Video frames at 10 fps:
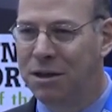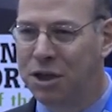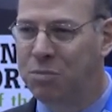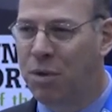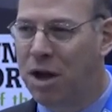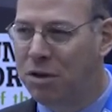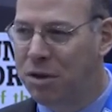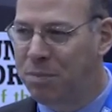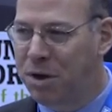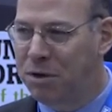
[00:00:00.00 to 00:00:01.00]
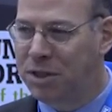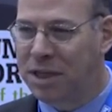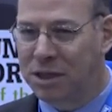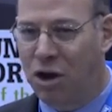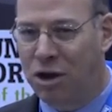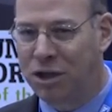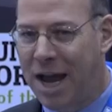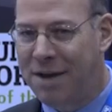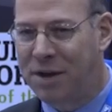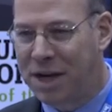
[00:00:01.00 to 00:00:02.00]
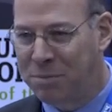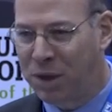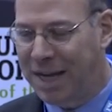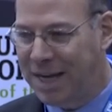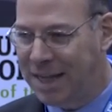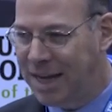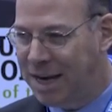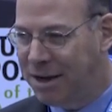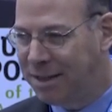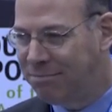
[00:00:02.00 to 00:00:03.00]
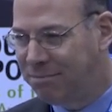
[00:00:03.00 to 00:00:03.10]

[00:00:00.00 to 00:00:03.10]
The smaller the boats, and as long have an airplane in there, it